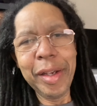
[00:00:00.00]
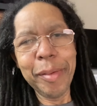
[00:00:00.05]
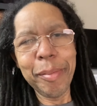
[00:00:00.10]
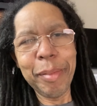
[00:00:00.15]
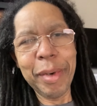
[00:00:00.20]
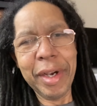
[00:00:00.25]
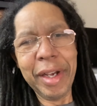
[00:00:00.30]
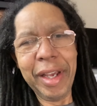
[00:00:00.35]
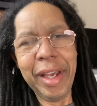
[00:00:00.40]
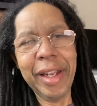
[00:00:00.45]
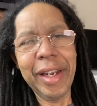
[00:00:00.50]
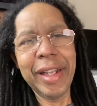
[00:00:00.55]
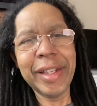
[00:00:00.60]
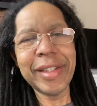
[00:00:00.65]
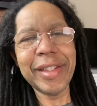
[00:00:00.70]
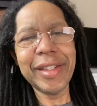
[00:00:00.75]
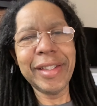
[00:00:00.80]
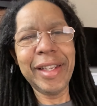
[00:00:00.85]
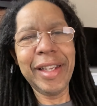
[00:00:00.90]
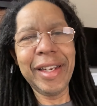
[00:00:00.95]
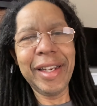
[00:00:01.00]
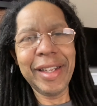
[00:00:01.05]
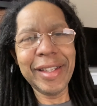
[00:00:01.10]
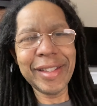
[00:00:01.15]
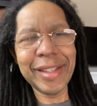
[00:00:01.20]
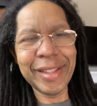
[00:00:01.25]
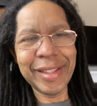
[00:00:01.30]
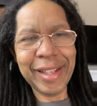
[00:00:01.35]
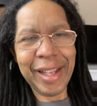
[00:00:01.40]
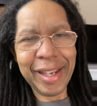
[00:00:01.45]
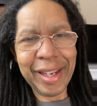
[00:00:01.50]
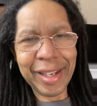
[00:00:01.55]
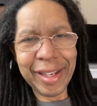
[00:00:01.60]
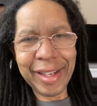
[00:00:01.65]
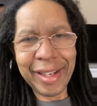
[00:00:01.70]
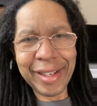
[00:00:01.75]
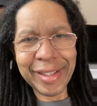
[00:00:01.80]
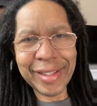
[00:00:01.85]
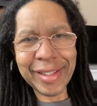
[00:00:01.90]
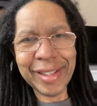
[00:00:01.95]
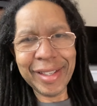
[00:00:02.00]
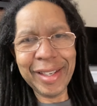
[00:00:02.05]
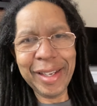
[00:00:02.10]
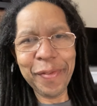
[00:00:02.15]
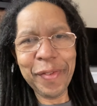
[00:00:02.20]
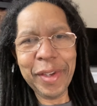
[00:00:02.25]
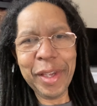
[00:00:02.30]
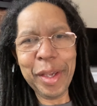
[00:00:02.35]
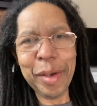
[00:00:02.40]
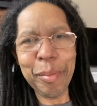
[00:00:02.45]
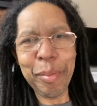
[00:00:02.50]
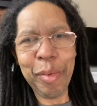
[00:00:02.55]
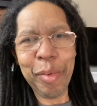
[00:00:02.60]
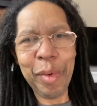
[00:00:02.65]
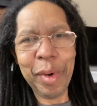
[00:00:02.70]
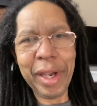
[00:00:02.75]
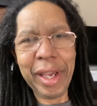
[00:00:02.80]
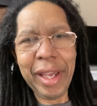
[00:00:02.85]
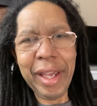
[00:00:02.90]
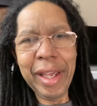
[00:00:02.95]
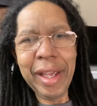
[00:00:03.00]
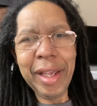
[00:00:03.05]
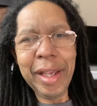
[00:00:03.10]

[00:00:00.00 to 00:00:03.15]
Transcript: but unless, unless it's like a, a significant point.